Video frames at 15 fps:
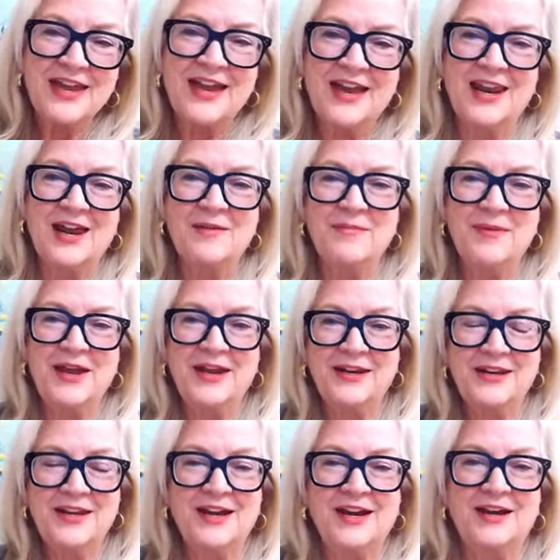and I
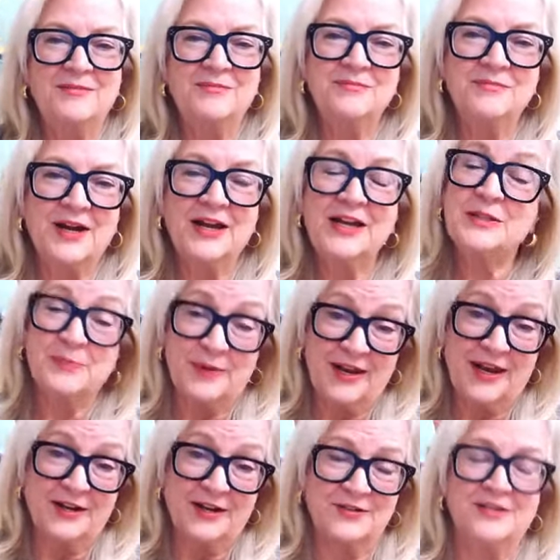made my husband,
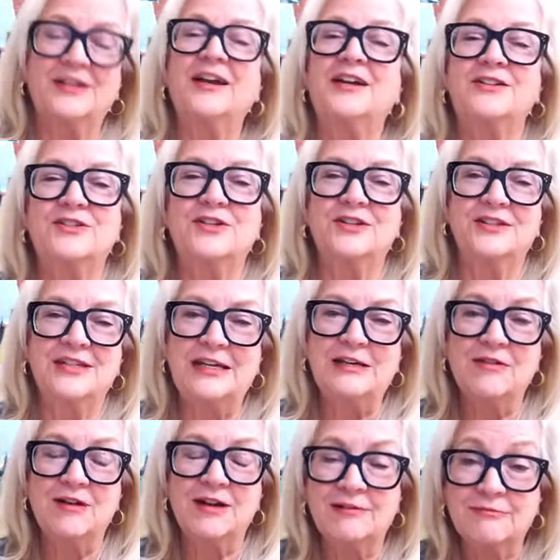actually, I shouldn't take
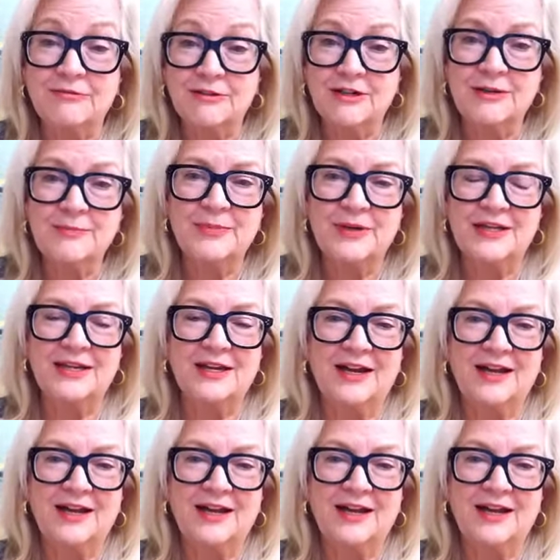credit for it, but